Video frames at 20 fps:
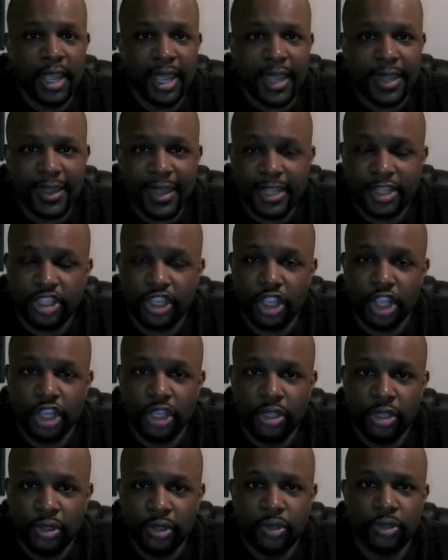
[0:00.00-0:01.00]
And that's a
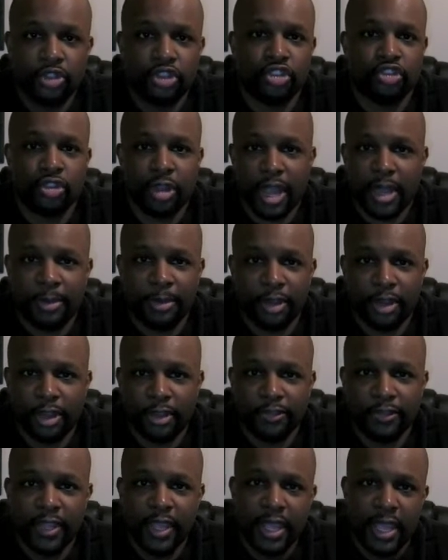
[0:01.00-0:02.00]
huge drop
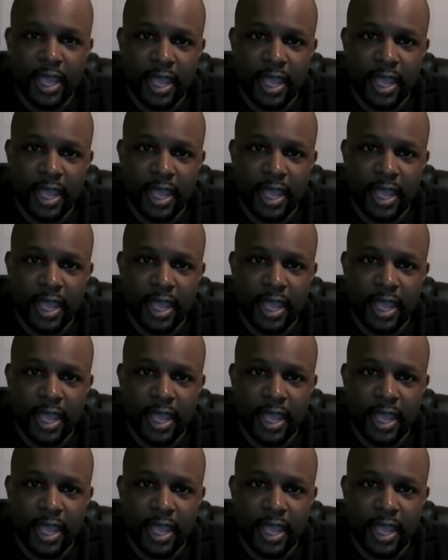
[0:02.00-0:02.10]
off.